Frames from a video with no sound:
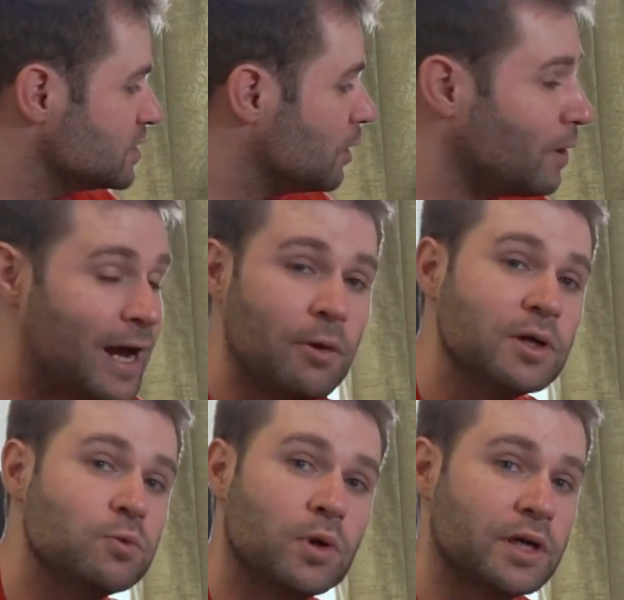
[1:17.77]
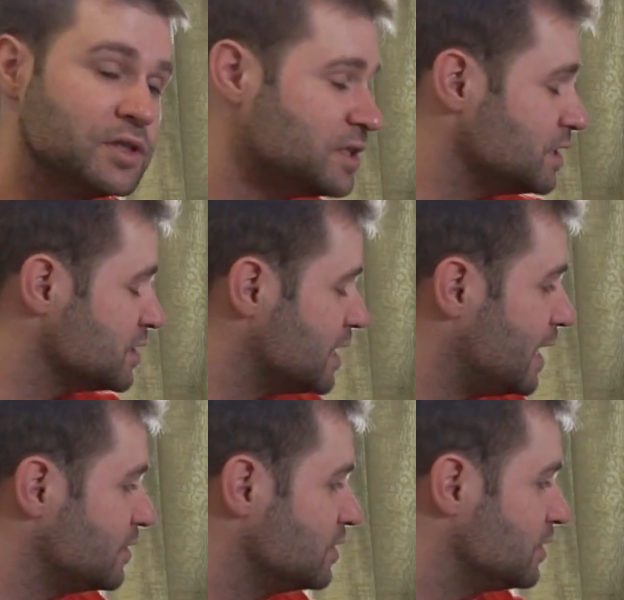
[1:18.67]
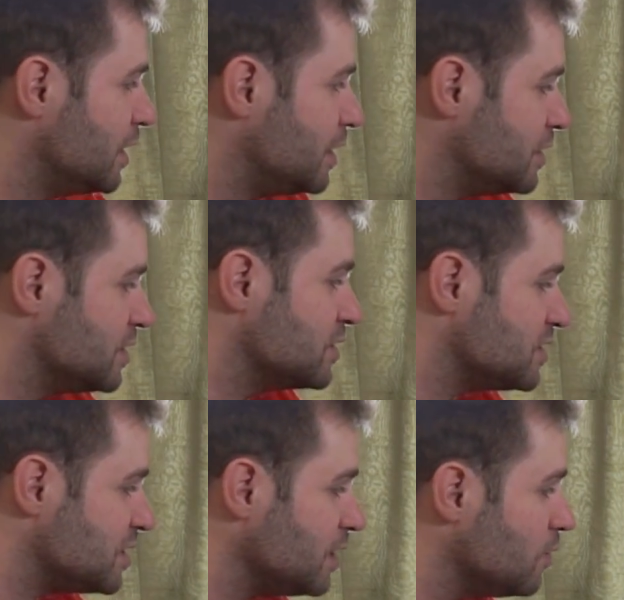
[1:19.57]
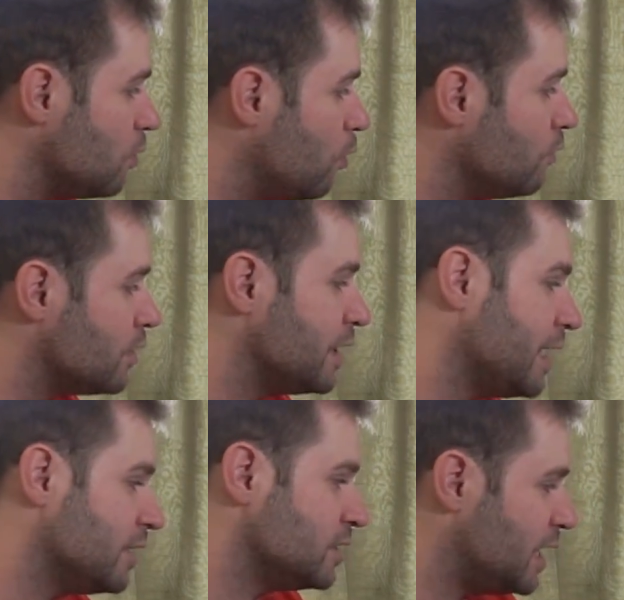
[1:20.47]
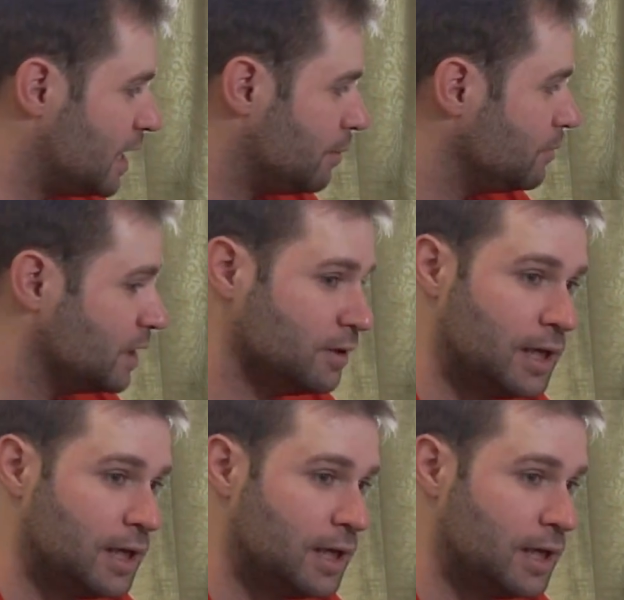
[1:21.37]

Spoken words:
So how it works is that there is a single overhead cam,